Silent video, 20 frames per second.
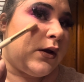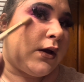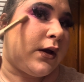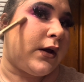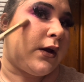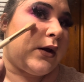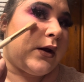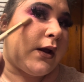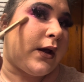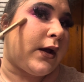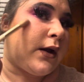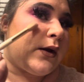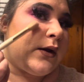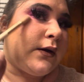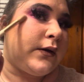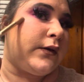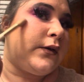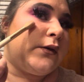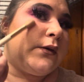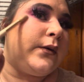and add it
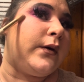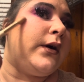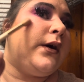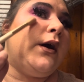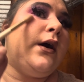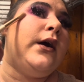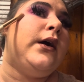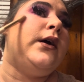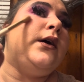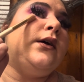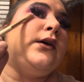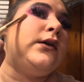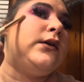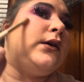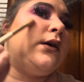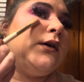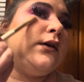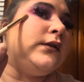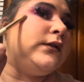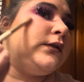to
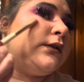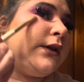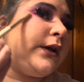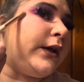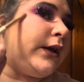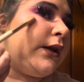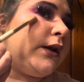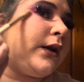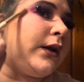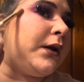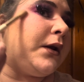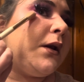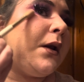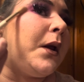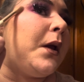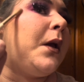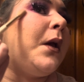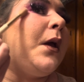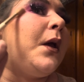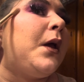our skin
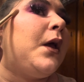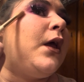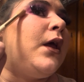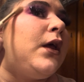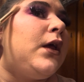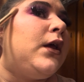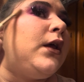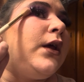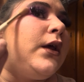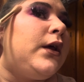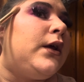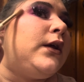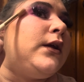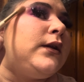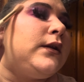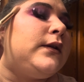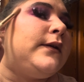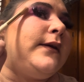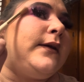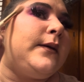
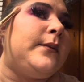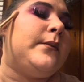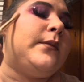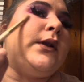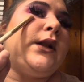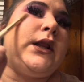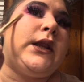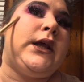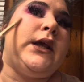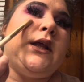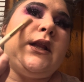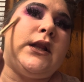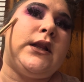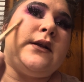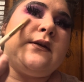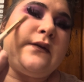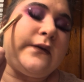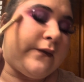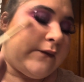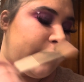to complete
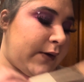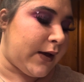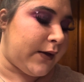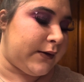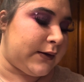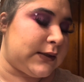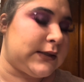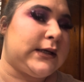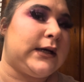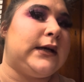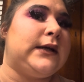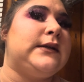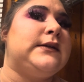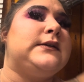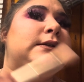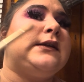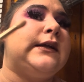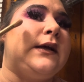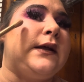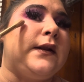this Valentine's
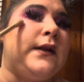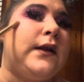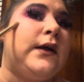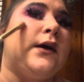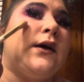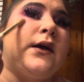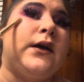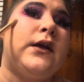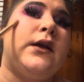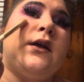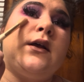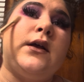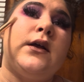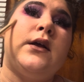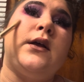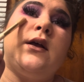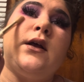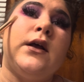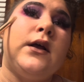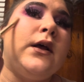Day look.
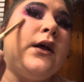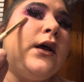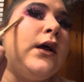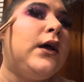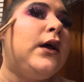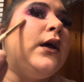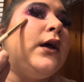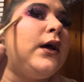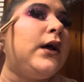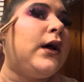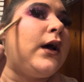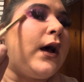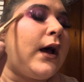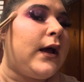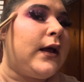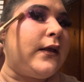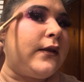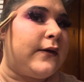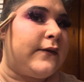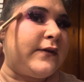I
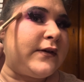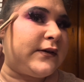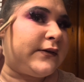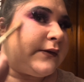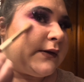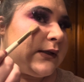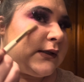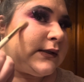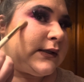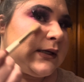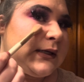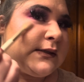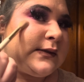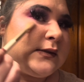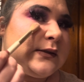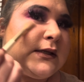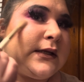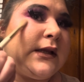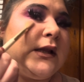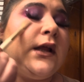love this Valentine's
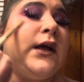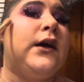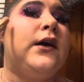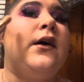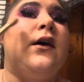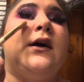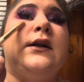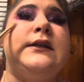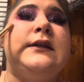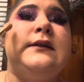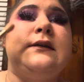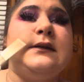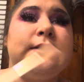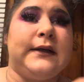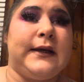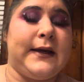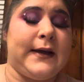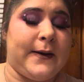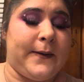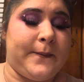Day look,
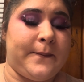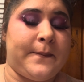honestly.